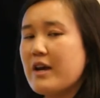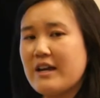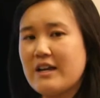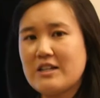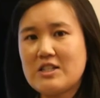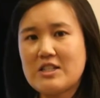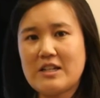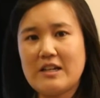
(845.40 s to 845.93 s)

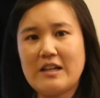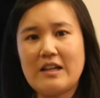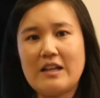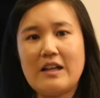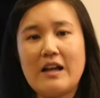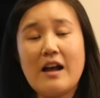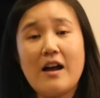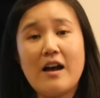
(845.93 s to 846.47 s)
ways
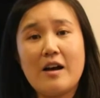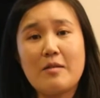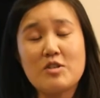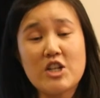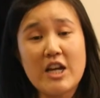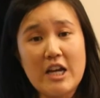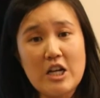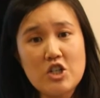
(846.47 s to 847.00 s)
to um,
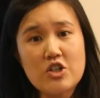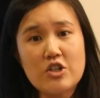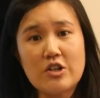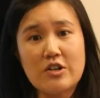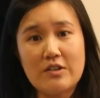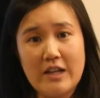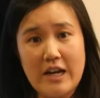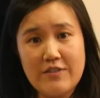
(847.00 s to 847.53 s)
change
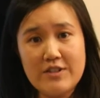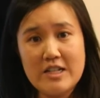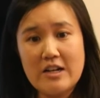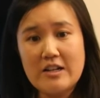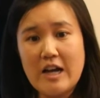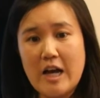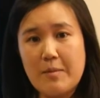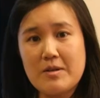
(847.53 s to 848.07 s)
your
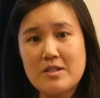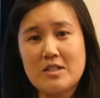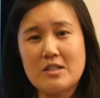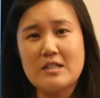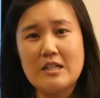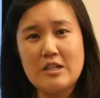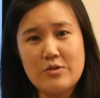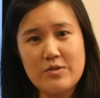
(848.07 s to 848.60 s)
lifestyle habits to
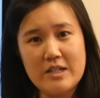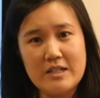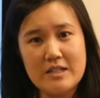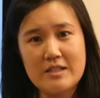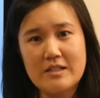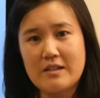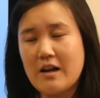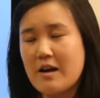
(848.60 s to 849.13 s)

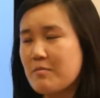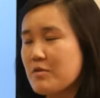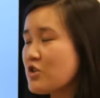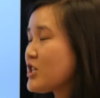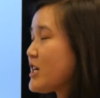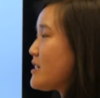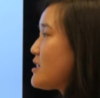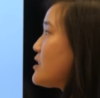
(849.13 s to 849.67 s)
decrease um,
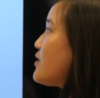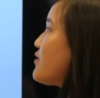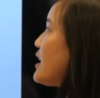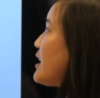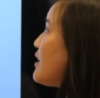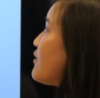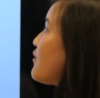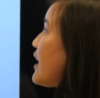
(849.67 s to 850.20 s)
your chances of
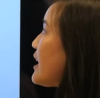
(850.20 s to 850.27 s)
getting